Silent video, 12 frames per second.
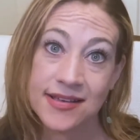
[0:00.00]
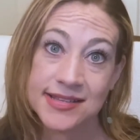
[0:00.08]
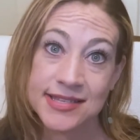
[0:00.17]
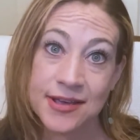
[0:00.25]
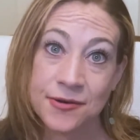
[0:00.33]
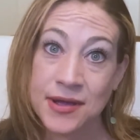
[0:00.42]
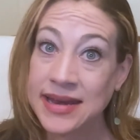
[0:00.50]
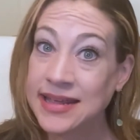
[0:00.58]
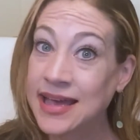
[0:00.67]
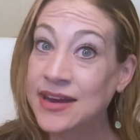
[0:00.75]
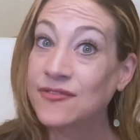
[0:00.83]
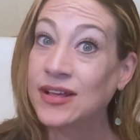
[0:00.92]
Also, any
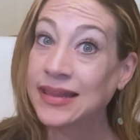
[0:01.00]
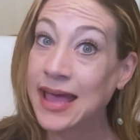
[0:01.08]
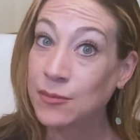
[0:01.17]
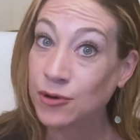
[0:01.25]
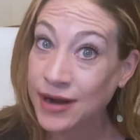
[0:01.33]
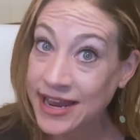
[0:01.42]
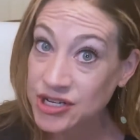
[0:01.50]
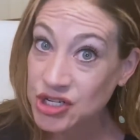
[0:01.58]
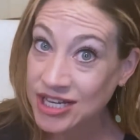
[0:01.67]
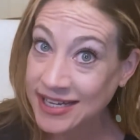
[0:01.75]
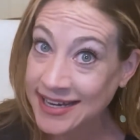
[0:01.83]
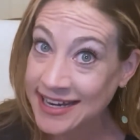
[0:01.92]
kind of
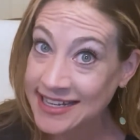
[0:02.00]
collaboration